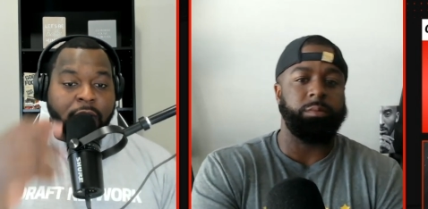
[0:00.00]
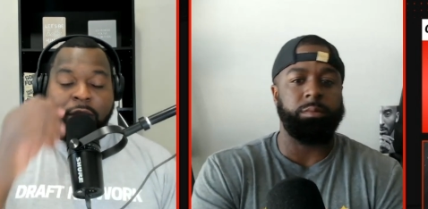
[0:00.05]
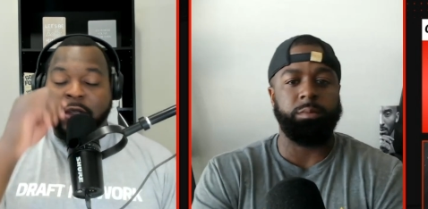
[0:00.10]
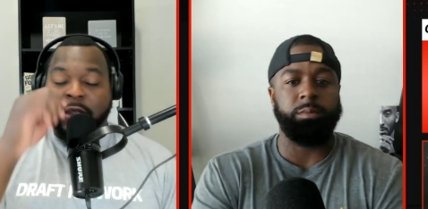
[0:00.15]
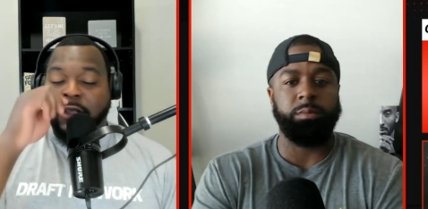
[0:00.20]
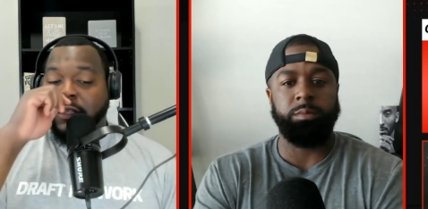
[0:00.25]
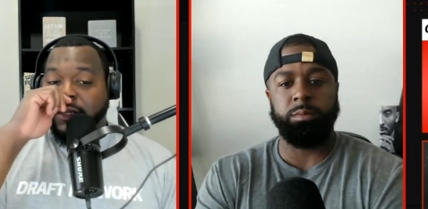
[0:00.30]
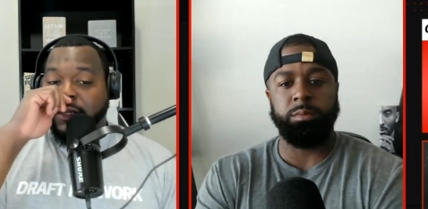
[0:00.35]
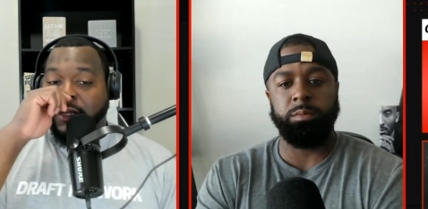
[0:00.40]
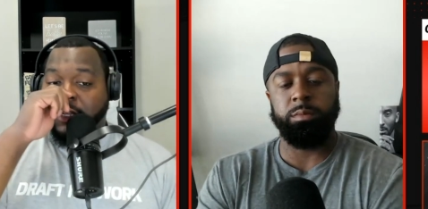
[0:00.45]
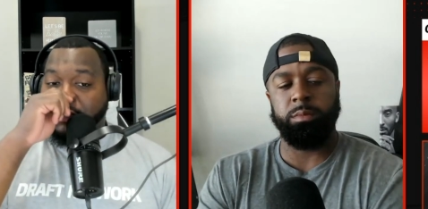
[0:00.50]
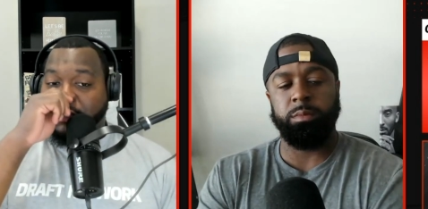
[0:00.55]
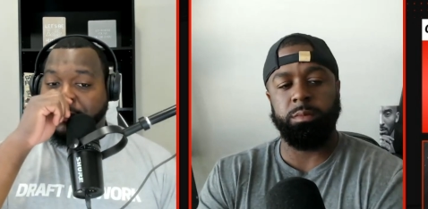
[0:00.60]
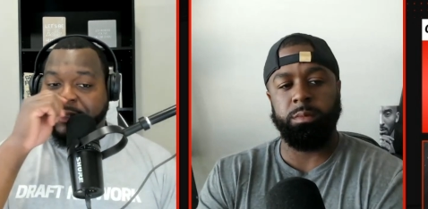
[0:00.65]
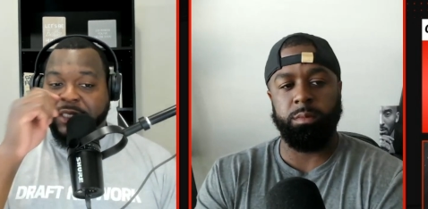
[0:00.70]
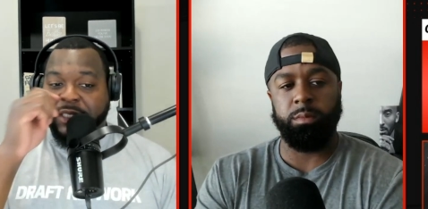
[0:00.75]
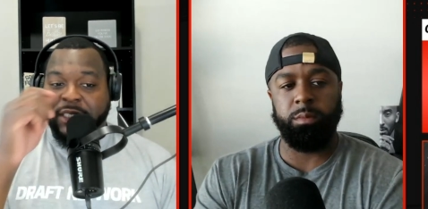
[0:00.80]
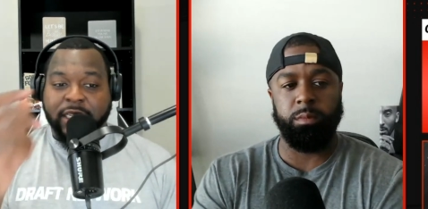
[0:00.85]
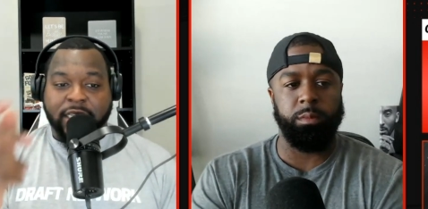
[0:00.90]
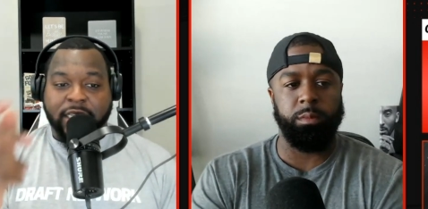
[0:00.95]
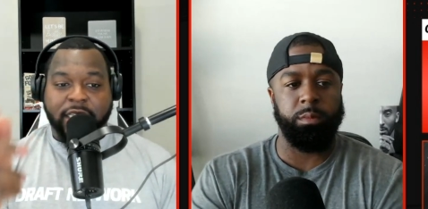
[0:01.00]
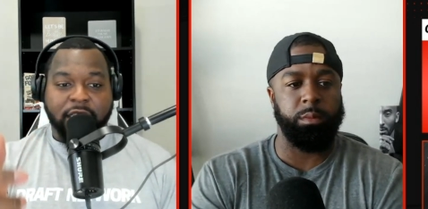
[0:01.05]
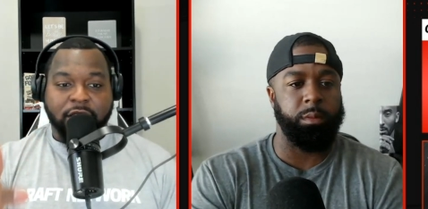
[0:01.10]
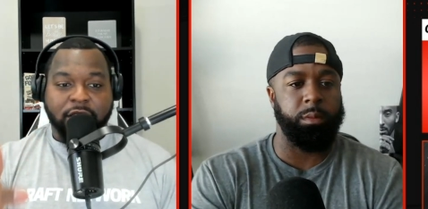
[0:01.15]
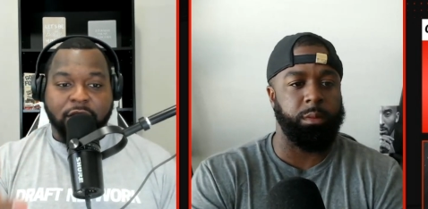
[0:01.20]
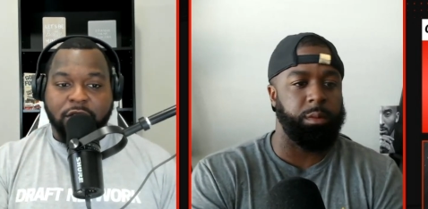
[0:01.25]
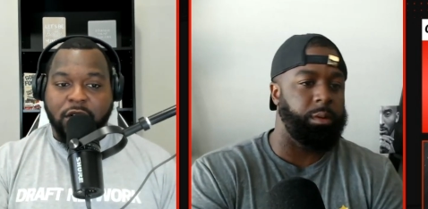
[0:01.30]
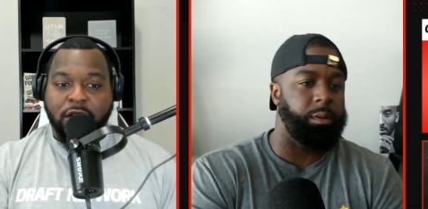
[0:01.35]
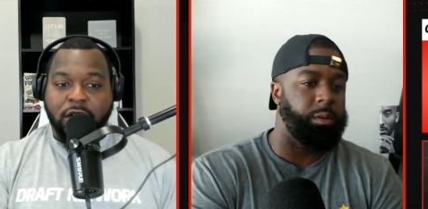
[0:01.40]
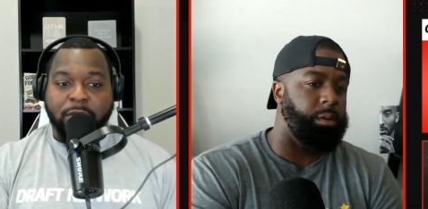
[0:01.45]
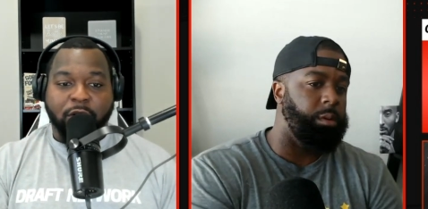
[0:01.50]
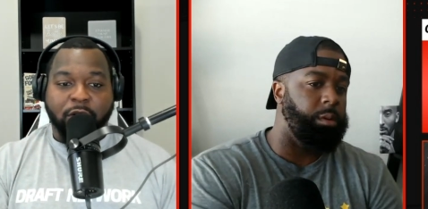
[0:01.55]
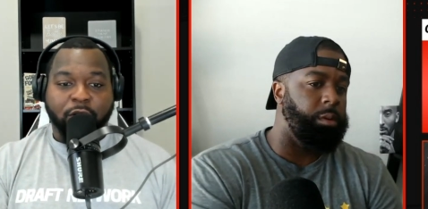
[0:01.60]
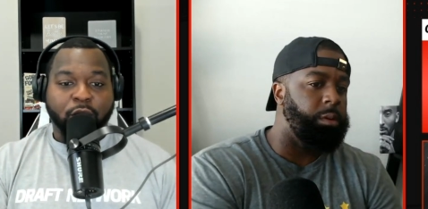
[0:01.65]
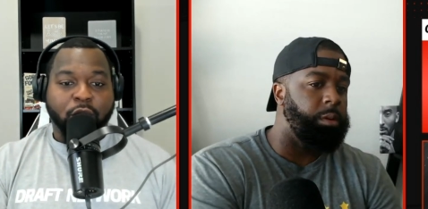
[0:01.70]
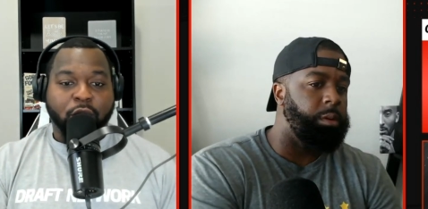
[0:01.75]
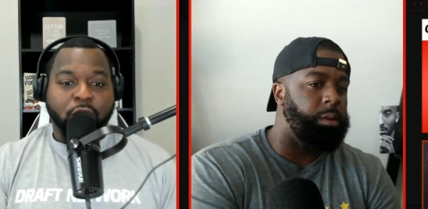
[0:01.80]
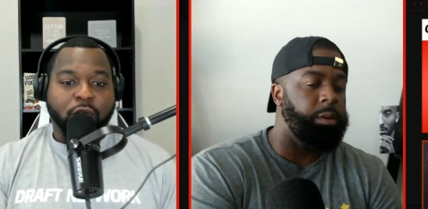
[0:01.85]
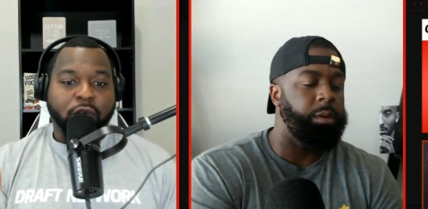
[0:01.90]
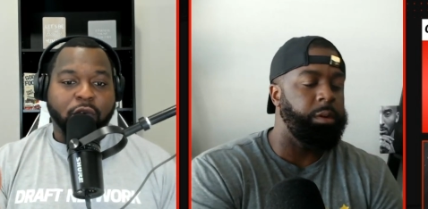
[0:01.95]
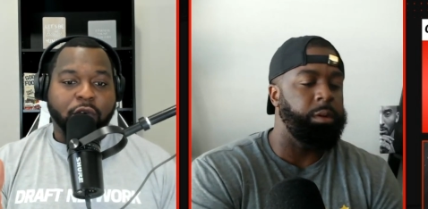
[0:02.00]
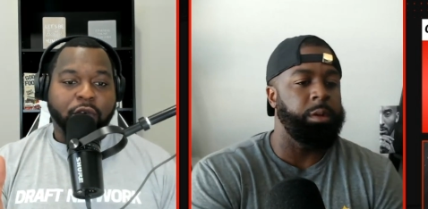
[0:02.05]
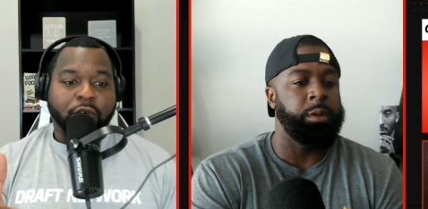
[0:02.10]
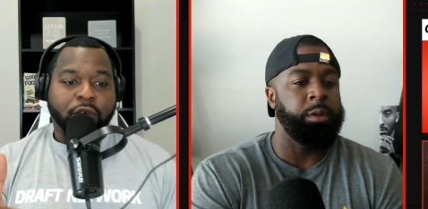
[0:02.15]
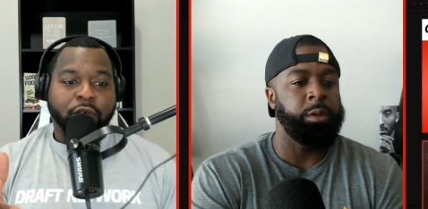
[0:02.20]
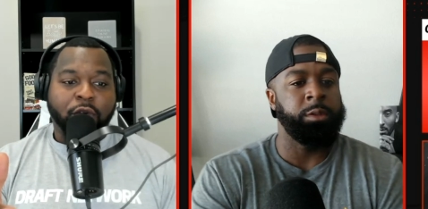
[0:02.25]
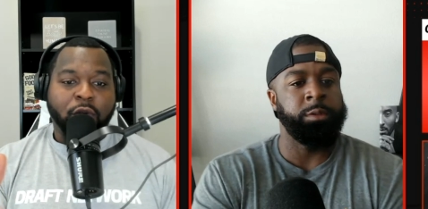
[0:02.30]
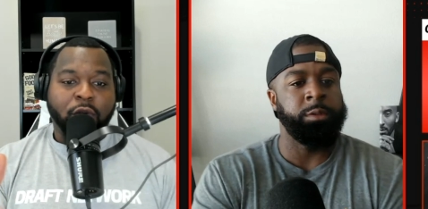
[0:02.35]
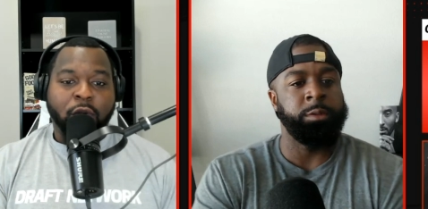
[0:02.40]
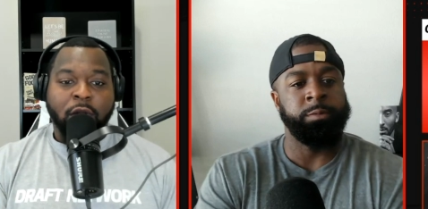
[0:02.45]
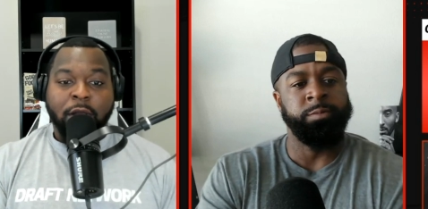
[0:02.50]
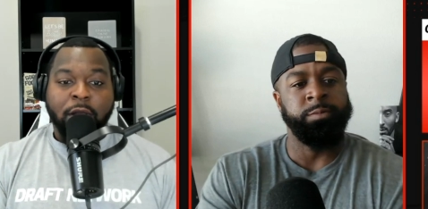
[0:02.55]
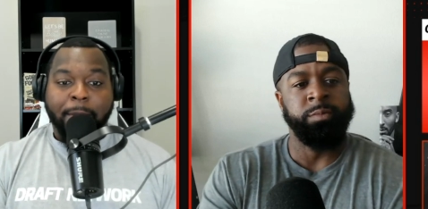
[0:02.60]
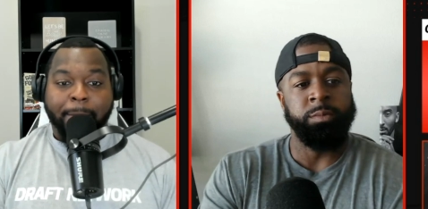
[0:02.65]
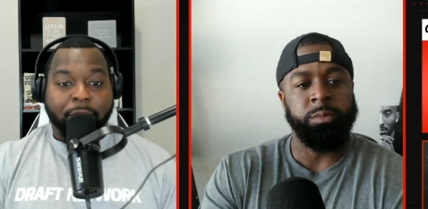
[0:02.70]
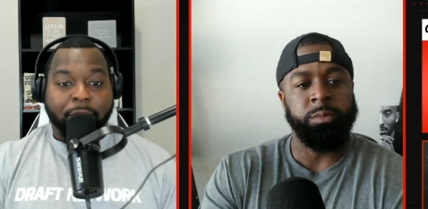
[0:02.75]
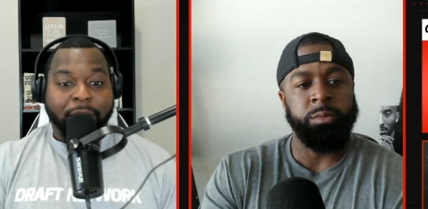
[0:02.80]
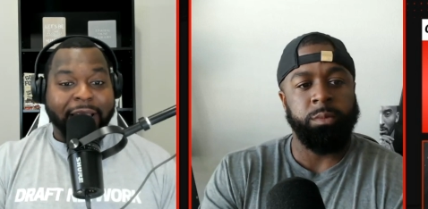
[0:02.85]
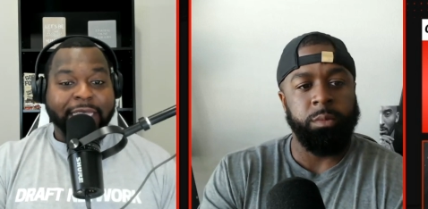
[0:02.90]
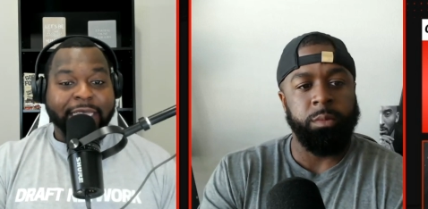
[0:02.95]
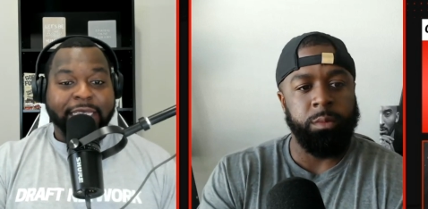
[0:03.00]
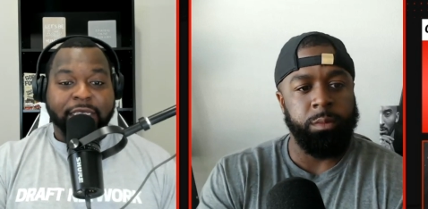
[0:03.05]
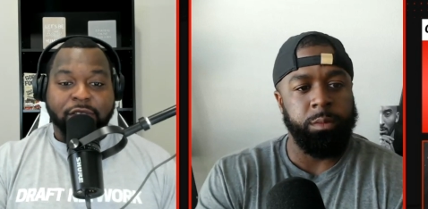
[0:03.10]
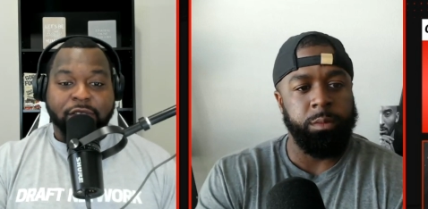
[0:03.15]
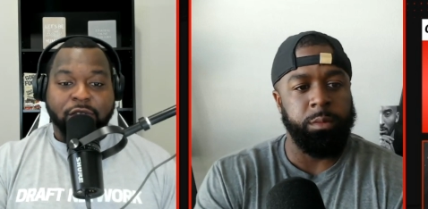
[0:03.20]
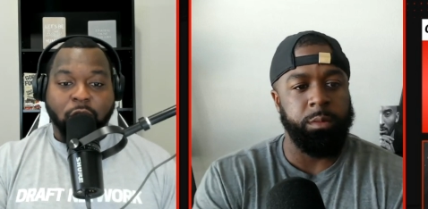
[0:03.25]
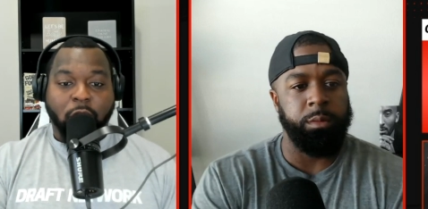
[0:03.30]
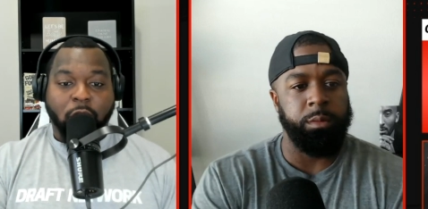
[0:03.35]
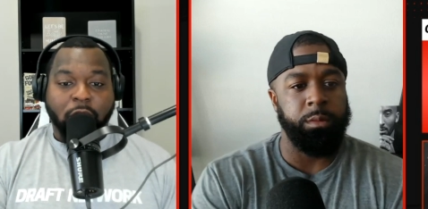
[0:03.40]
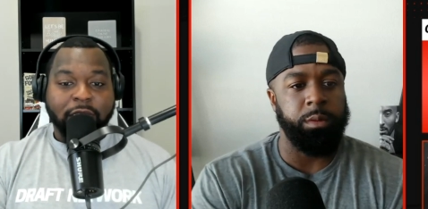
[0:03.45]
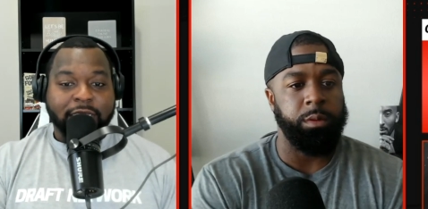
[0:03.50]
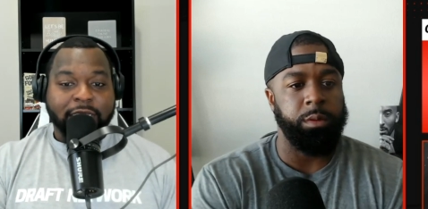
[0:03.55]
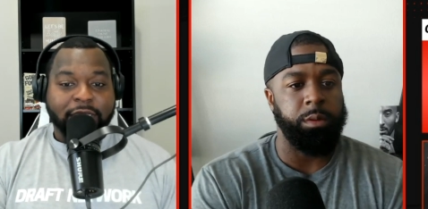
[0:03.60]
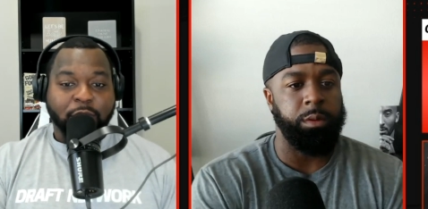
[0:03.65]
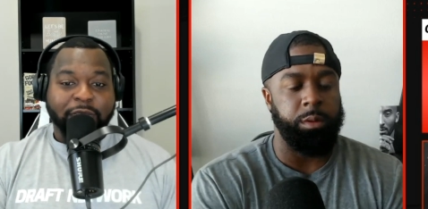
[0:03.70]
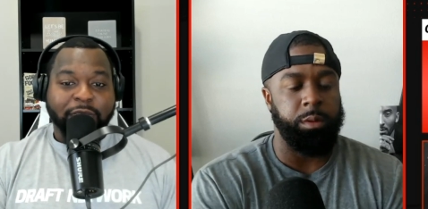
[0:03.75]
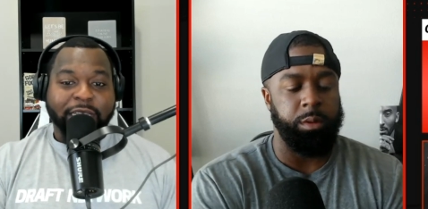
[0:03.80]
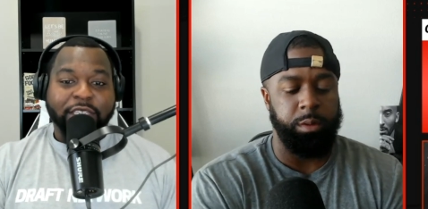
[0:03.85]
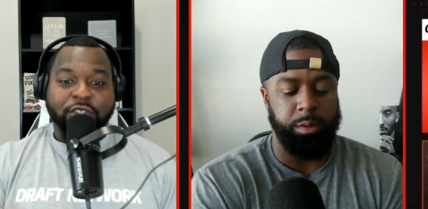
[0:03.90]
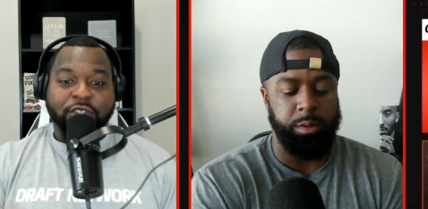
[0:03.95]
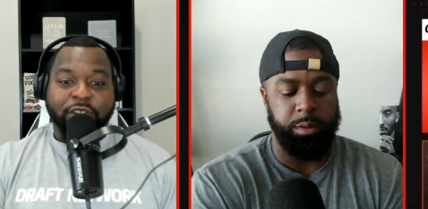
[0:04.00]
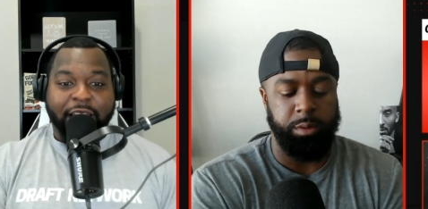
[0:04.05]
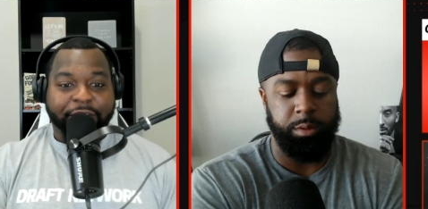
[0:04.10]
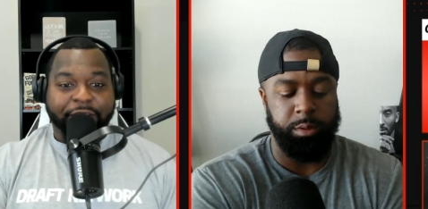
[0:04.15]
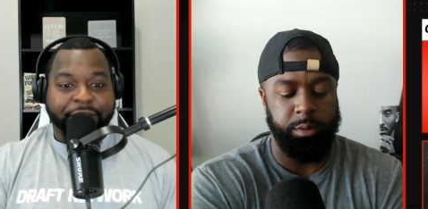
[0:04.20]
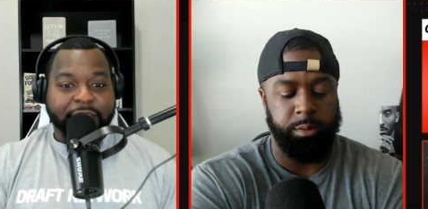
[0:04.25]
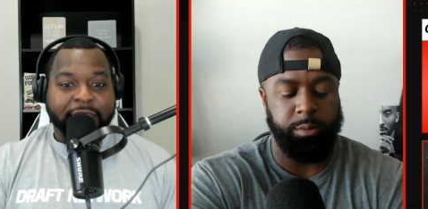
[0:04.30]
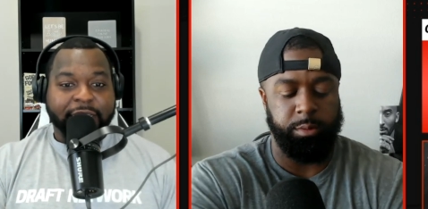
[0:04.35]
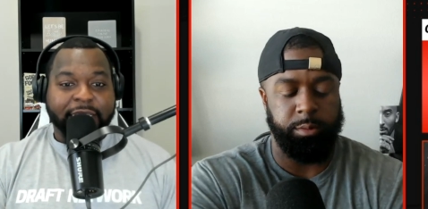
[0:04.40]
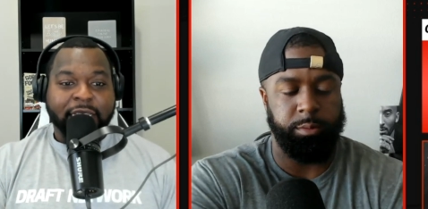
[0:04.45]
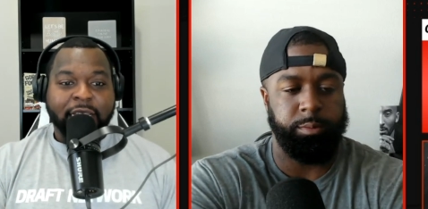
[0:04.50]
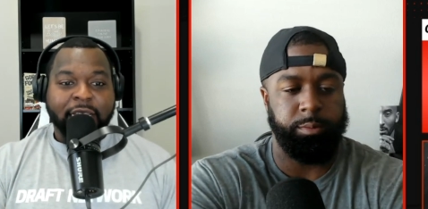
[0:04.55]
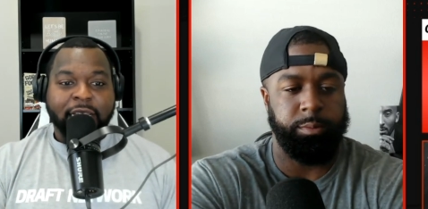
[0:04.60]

Speaker 1: hundred percent, Keith. You talk about Ruka Roro, Brandon Dorless, who they drafted.